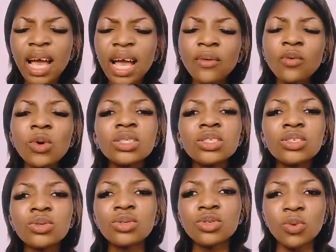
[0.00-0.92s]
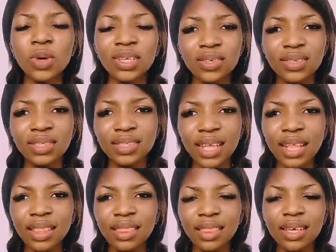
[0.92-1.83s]
I want you to
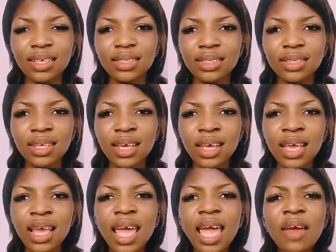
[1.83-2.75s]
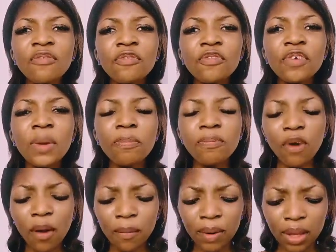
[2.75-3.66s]
understand this. Every
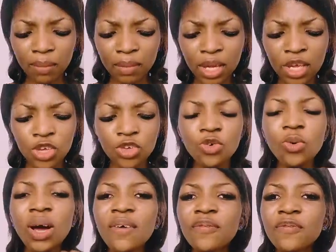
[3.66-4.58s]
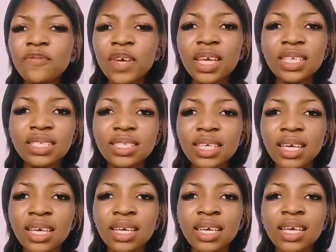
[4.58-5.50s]
problem you are
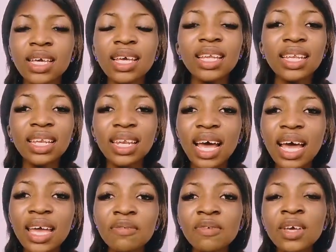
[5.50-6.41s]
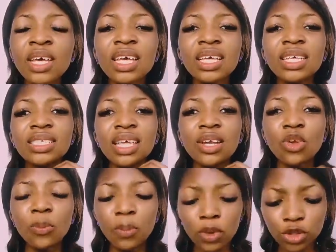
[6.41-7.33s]
facing in life is an
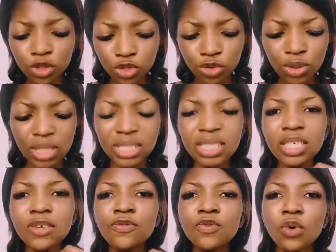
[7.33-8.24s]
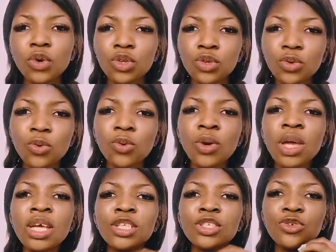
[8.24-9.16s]
opportunity for you
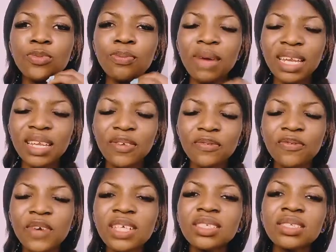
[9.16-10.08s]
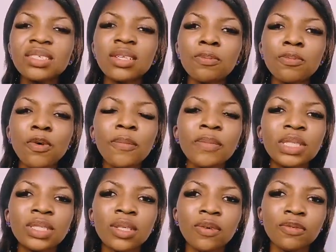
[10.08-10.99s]
to manifest the
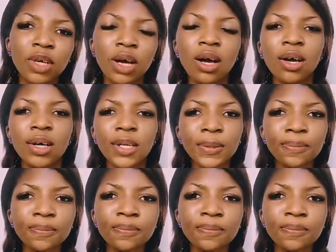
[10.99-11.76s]
promise of God.